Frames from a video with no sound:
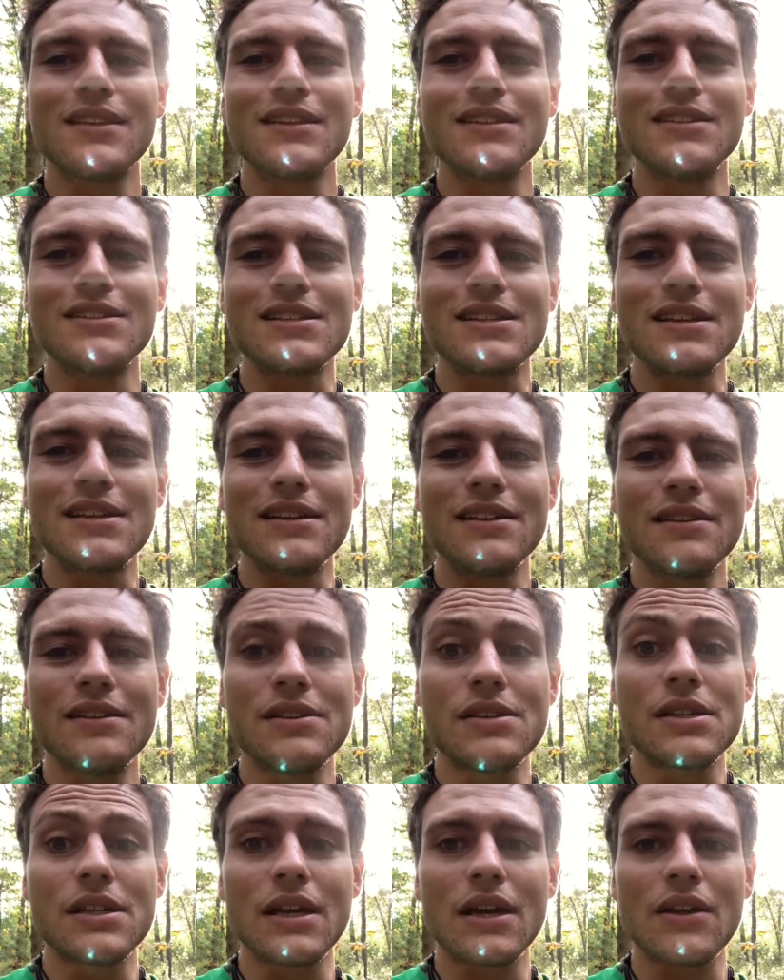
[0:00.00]
You see,
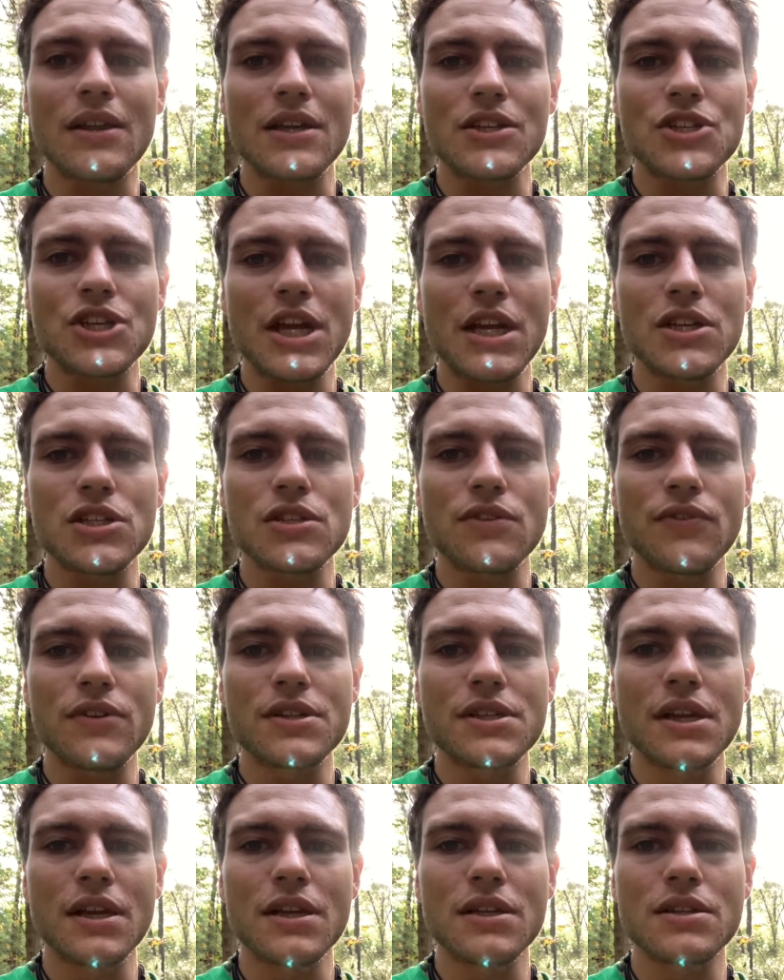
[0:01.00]
you see how that changed for a
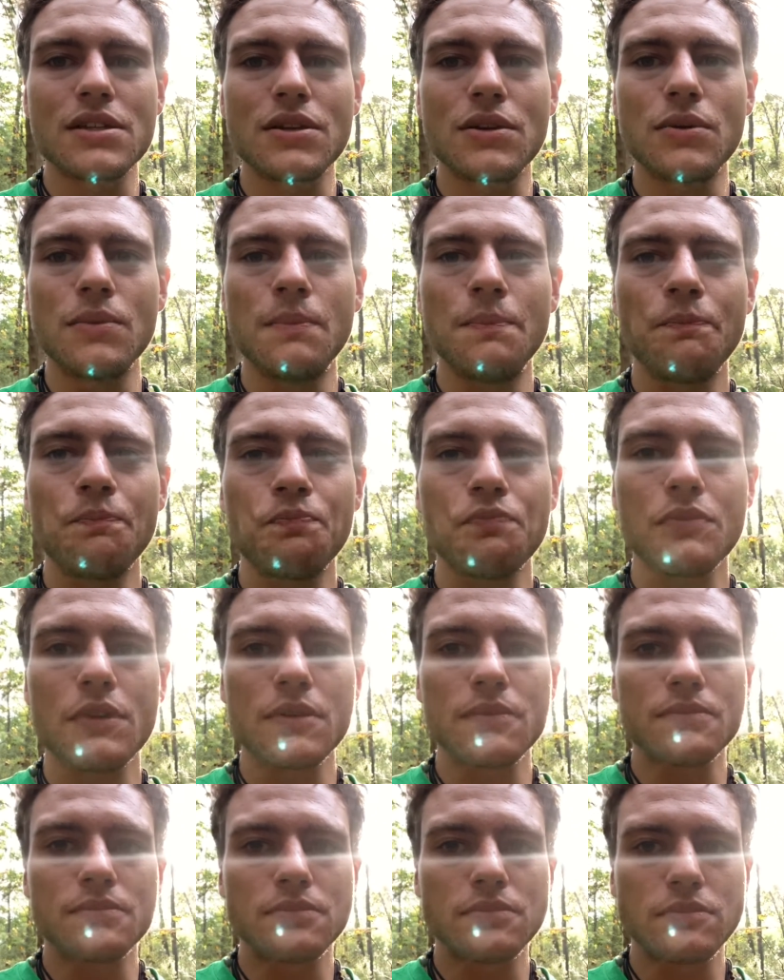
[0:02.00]
second too?
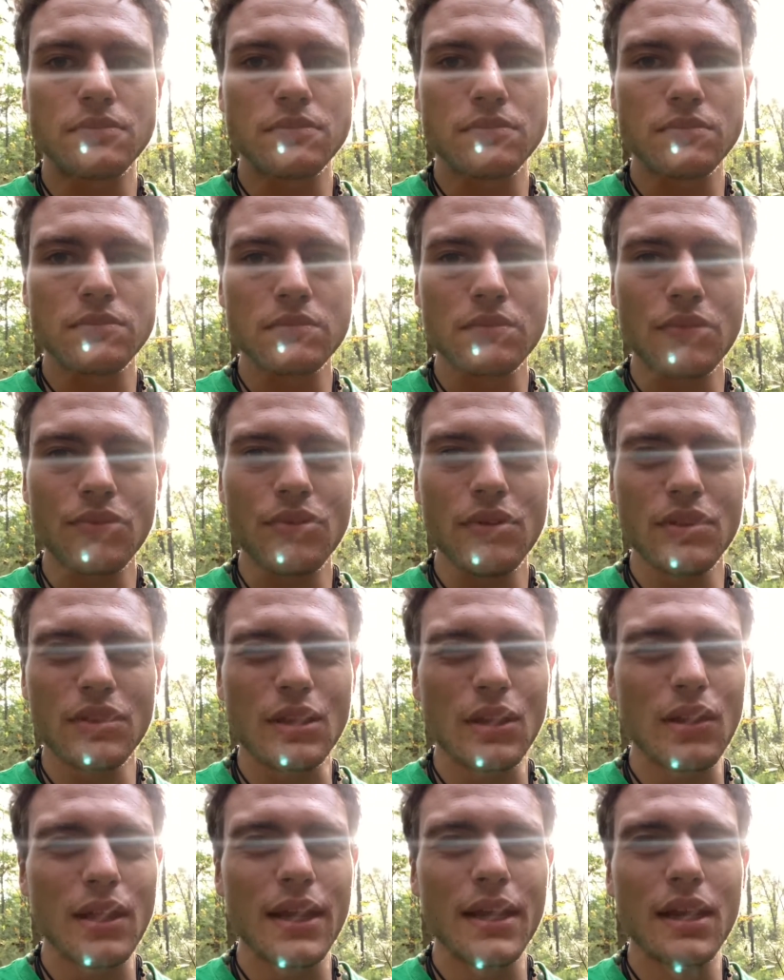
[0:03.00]
The
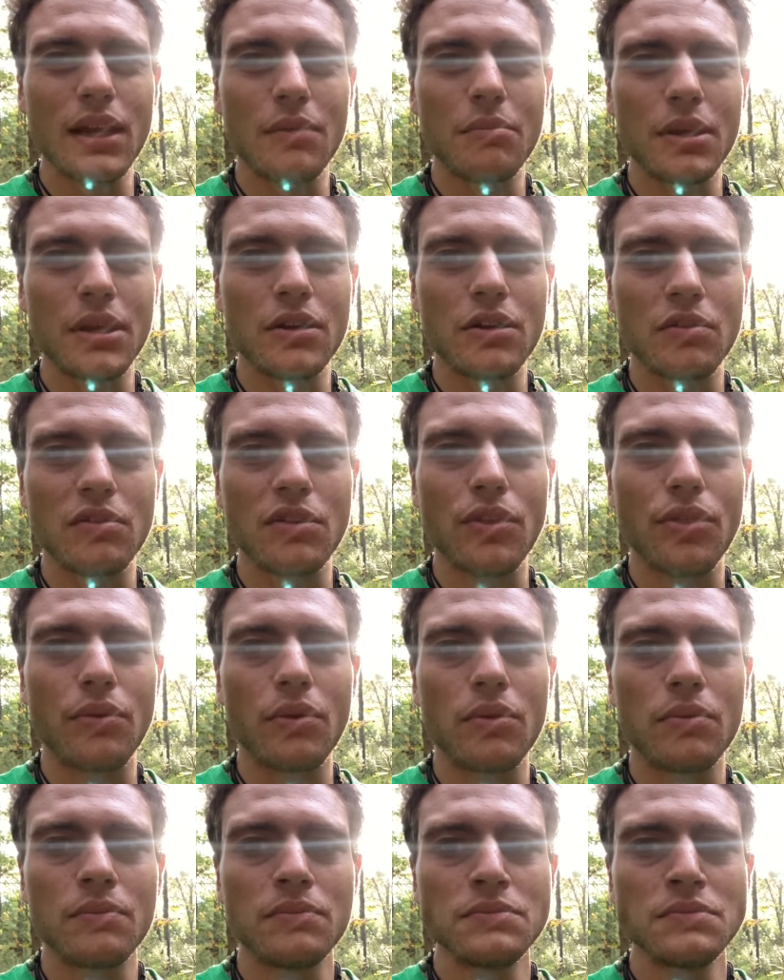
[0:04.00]
light, I mean, on the
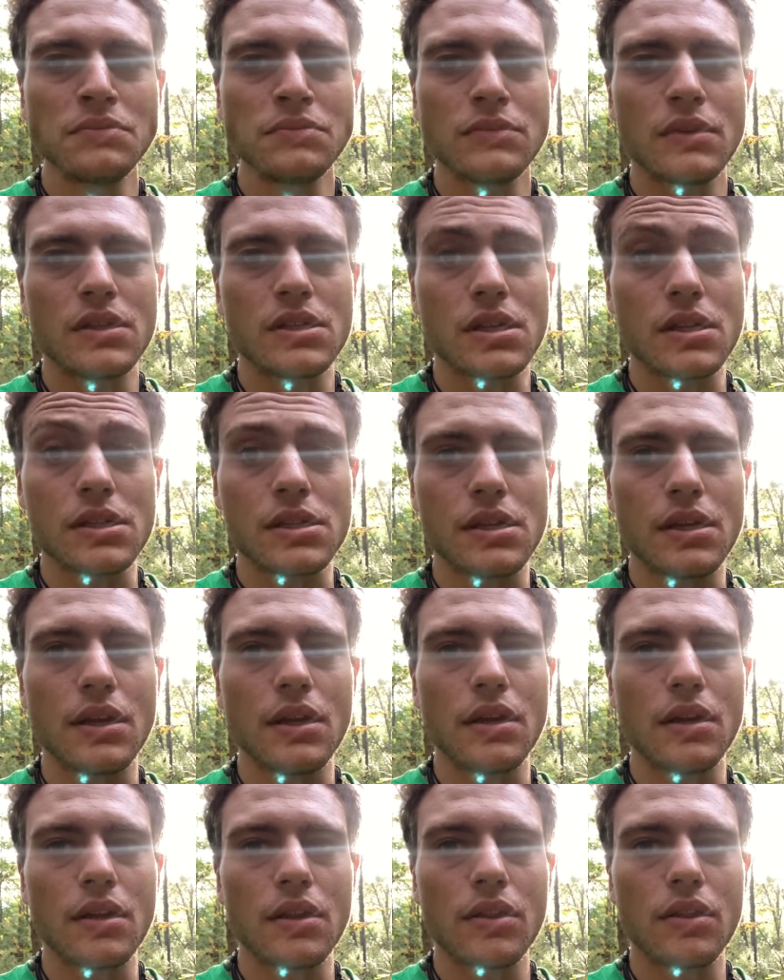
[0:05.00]
throat. It's because the,
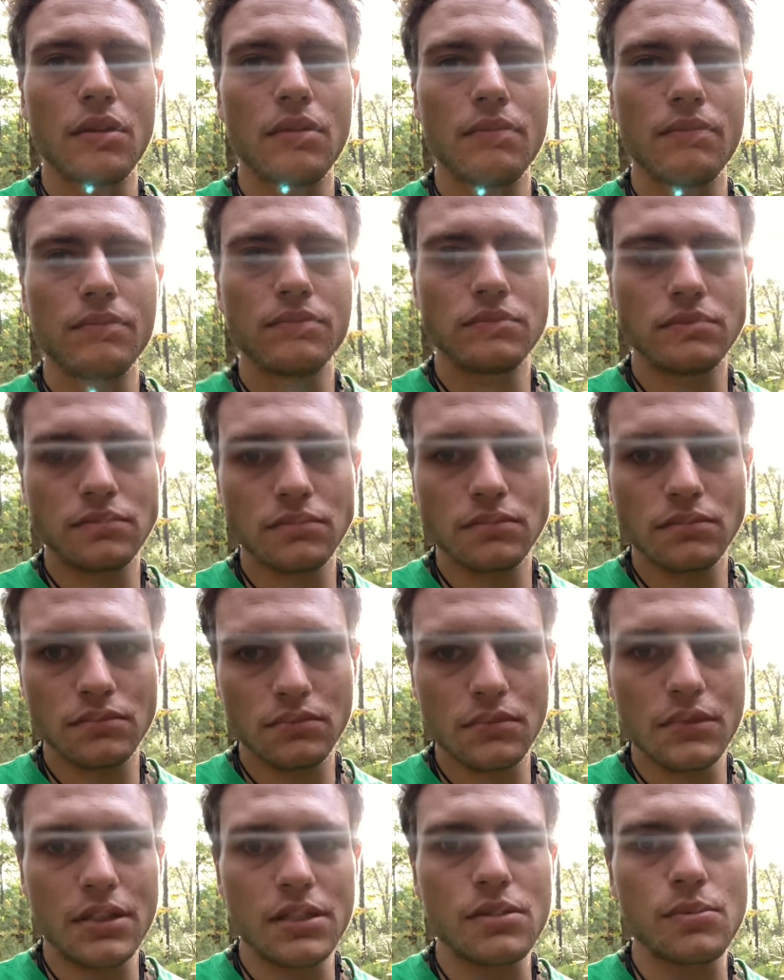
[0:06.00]
uh,
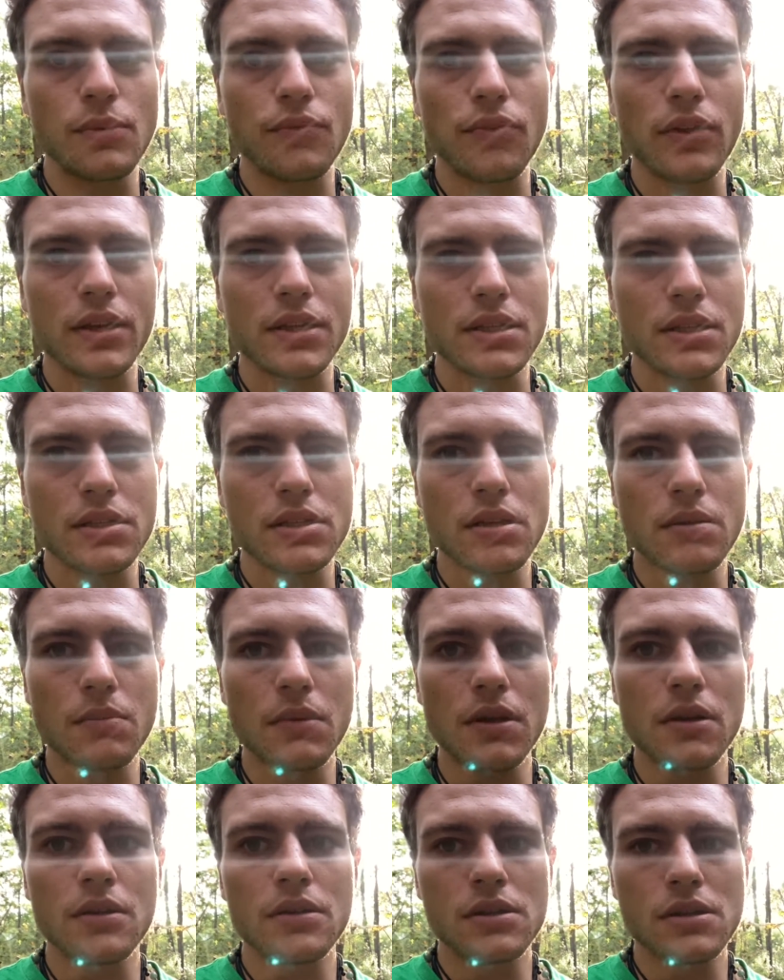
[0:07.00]
it's reflecting
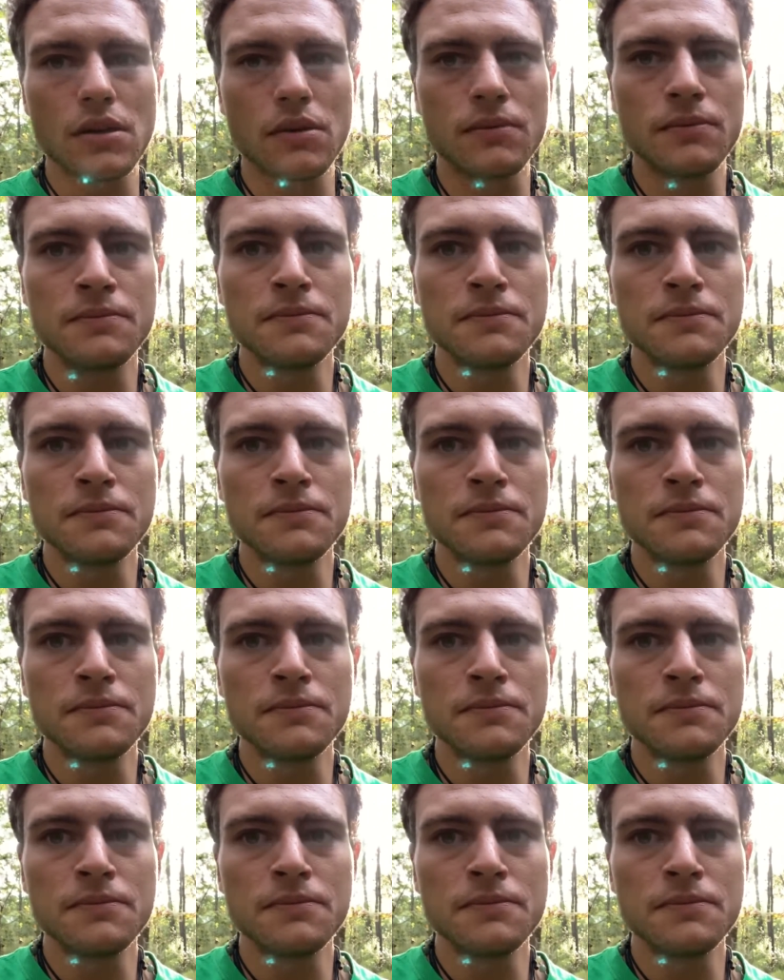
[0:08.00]
something. So.